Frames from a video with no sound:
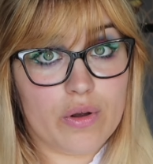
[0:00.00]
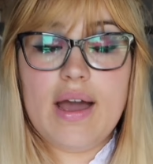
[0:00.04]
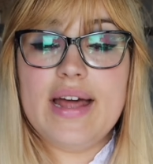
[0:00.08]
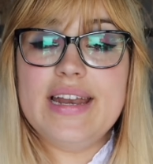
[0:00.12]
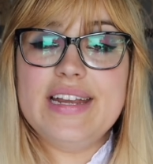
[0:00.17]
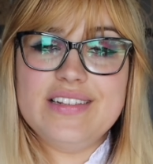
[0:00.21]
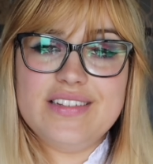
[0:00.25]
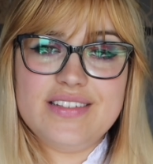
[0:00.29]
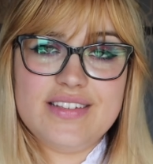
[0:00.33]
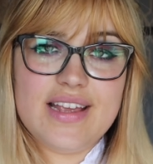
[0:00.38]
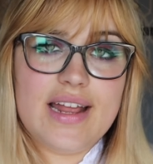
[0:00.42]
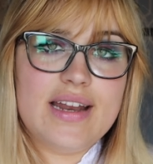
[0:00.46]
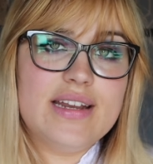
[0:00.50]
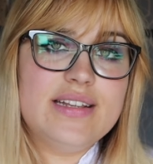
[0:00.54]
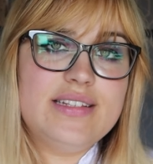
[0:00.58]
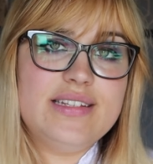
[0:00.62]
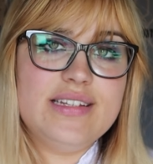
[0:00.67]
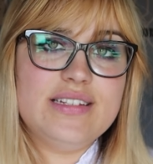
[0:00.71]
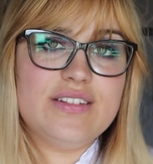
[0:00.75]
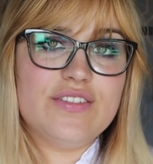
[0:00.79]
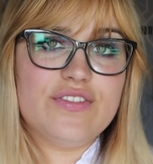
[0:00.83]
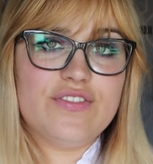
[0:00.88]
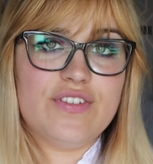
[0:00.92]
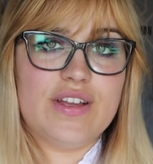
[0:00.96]
An
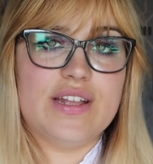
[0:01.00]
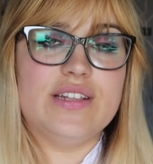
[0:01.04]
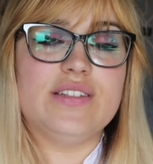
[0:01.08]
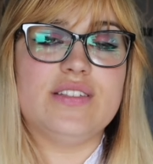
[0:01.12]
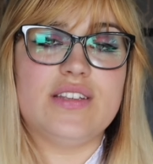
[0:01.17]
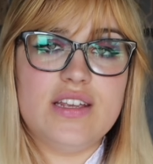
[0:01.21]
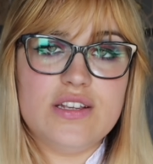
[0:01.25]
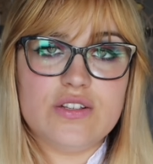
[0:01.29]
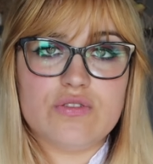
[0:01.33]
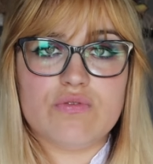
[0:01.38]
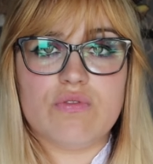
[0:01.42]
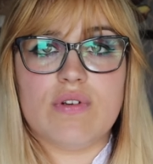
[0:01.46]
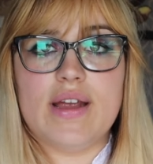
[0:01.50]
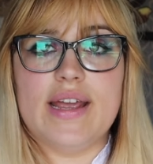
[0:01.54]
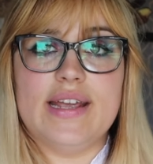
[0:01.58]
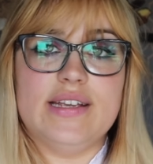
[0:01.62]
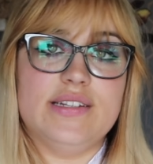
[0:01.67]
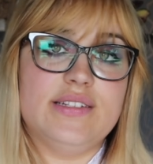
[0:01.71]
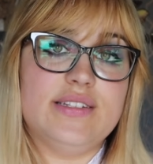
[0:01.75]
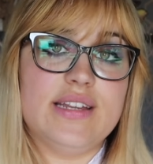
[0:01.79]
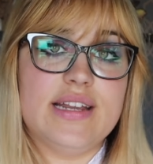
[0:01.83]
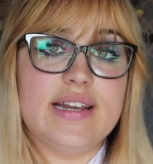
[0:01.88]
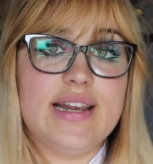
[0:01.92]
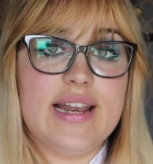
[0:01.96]
insanity defense is
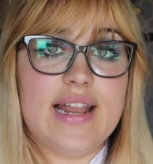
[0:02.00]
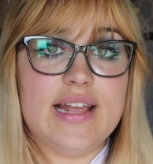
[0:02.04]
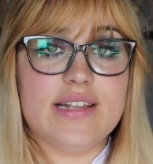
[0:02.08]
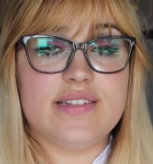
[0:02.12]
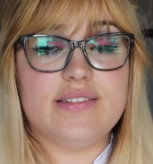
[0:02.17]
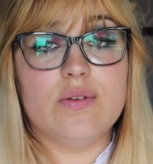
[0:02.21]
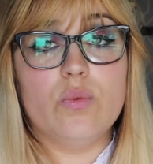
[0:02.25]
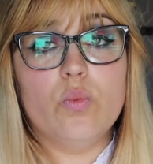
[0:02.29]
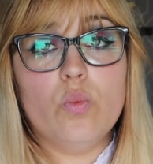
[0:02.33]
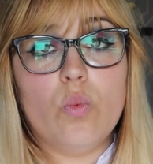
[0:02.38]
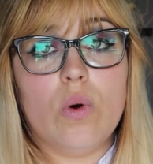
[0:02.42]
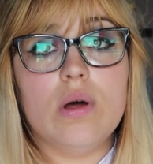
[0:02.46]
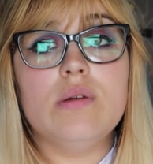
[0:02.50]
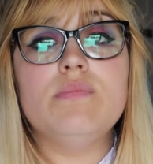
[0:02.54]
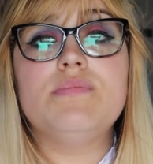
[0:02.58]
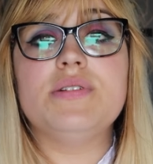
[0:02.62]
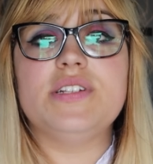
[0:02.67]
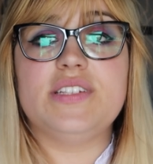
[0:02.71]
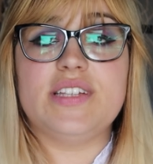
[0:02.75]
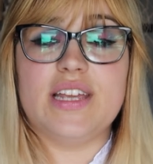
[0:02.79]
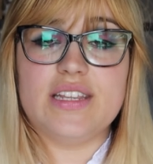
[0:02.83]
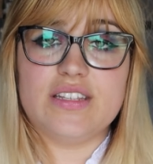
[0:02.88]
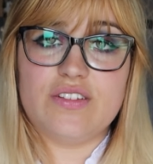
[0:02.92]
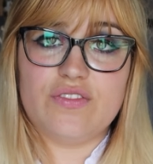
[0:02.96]
raised in less than
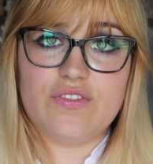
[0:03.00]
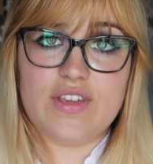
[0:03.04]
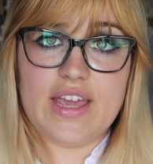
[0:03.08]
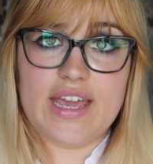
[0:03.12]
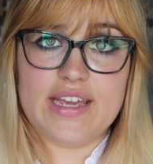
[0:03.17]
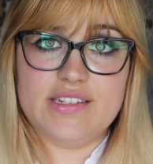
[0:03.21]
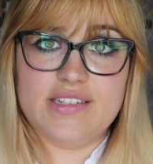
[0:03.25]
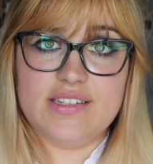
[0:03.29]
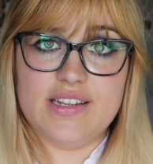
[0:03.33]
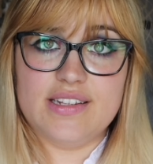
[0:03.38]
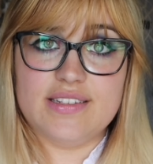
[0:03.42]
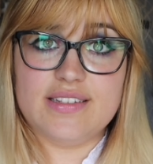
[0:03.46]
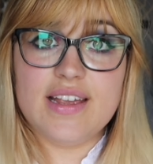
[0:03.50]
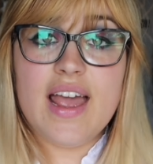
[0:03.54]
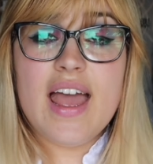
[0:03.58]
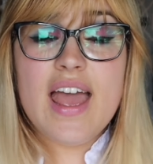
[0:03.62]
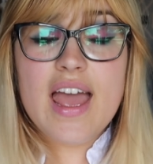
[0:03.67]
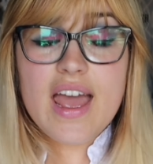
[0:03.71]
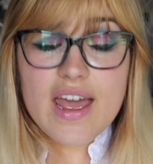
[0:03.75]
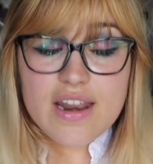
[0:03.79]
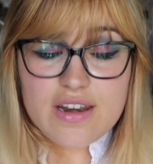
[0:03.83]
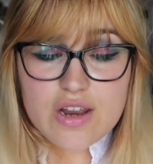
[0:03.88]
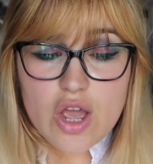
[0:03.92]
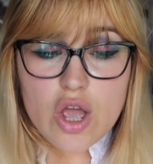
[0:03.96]
1% of cases,
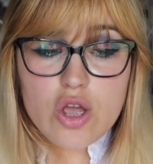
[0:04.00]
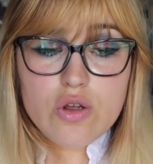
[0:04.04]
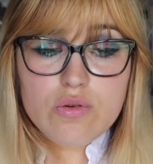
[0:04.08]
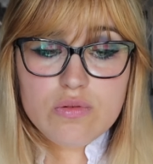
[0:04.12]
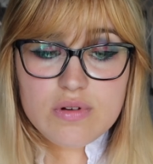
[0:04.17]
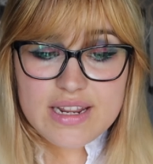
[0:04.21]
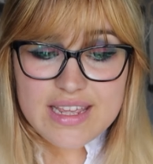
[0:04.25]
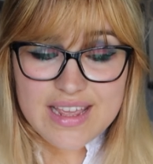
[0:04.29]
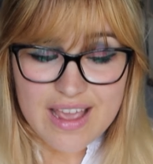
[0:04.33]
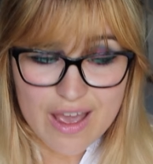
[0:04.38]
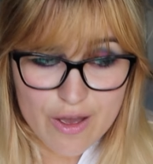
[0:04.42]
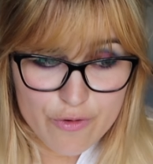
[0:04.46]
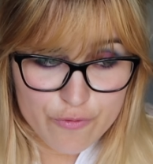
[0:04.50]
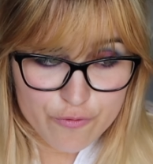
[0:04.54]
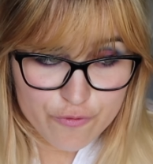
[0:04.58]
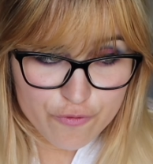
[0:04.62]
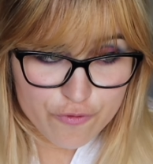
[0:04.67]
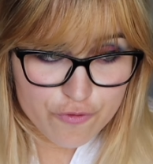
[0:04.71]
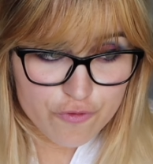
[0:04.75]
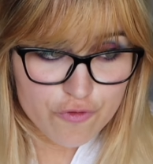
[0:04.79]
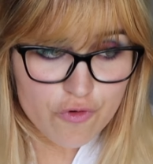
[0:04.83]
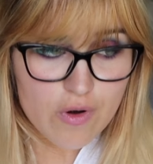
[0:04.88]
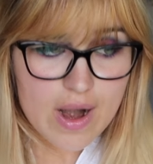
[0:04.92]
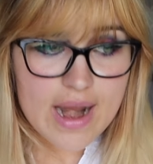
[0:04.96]
and only a
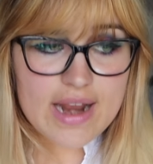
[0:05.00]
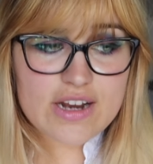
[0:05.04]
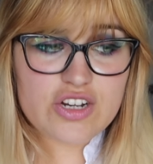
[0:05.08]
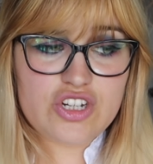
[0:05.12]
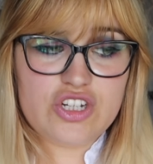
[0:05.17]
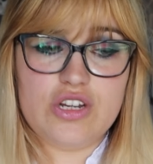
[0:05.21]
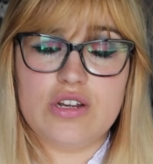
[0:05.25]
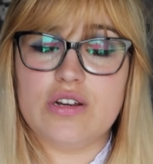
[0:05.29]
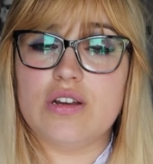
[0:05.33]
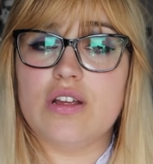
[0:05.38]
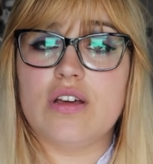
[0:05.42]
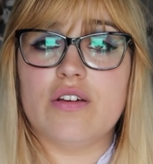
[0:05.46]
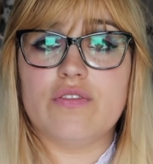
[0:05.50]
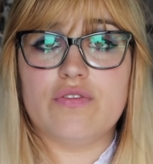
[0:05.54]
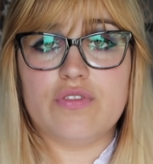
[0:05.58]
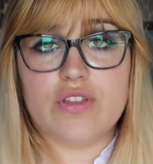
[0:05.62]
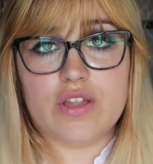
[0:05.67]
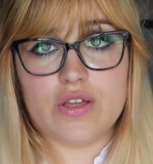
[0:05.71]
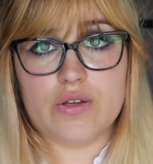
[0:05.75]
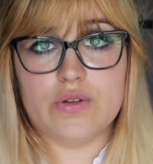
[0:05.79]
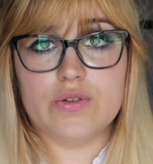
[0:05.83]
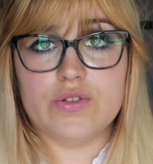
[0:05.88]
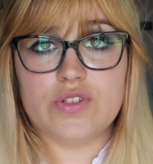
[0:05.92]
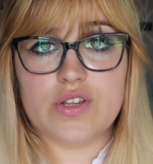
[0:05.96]
fraction of
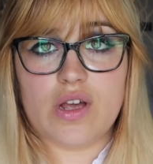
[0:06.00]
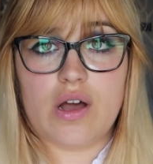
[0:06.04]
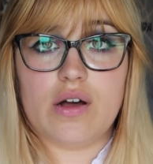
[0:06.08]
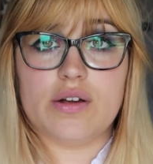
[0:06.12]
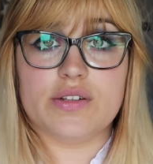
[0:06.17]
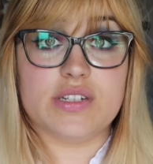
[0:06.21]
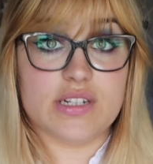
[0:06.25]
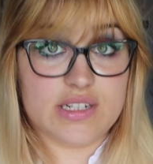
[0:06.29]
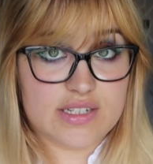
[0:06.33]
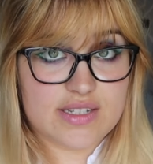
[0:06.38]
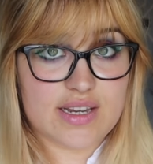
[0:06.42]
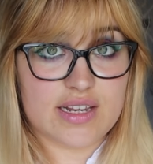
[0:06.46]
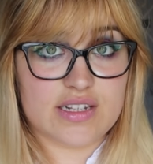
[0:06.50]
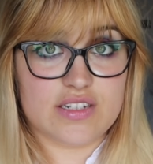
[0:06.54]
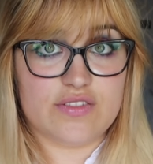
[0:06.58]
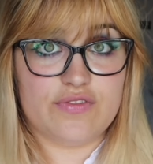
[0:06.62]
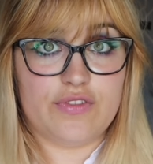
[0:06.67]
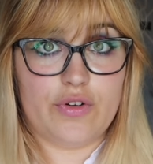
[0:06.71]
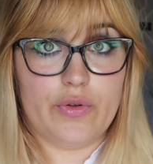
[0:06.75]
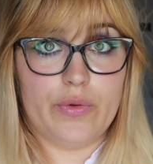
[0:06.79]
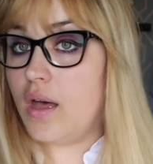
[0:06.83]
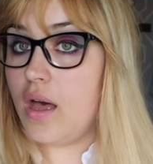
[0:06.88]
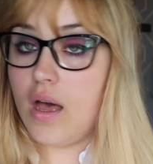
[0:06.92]
those are successful.